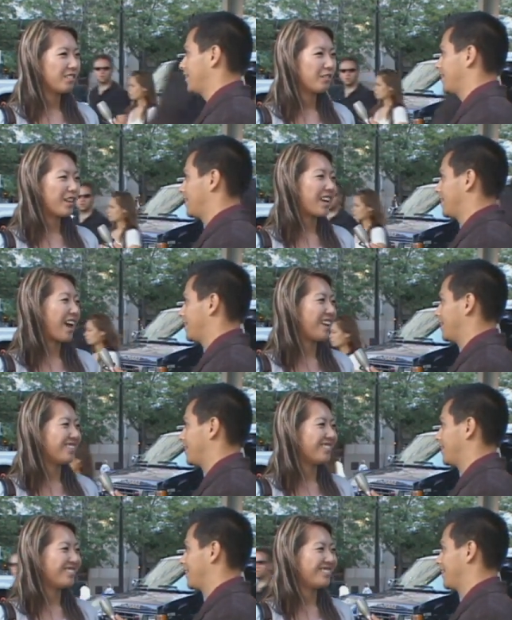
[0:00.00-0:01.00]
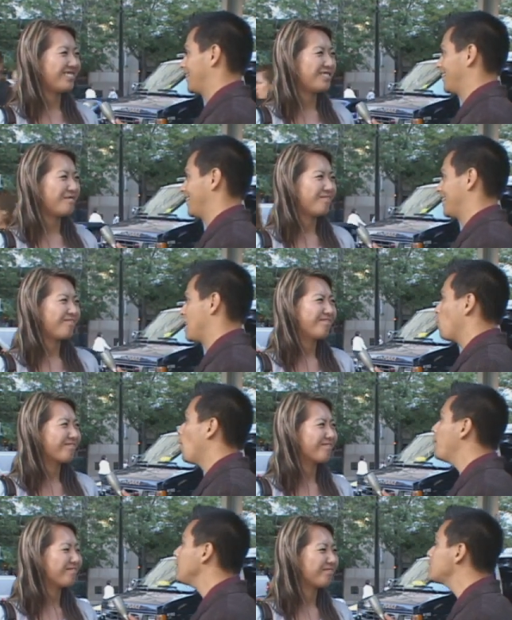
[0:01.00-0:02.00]
Speaker 1: Wait, I.
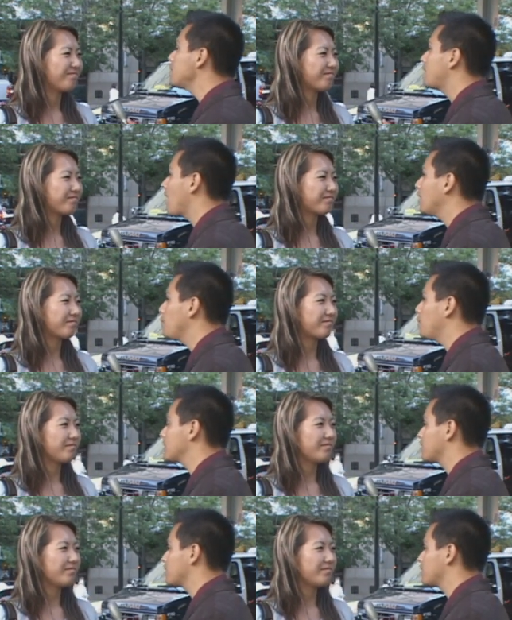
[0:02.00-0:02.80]
Speaker 2: What makes you valuable as a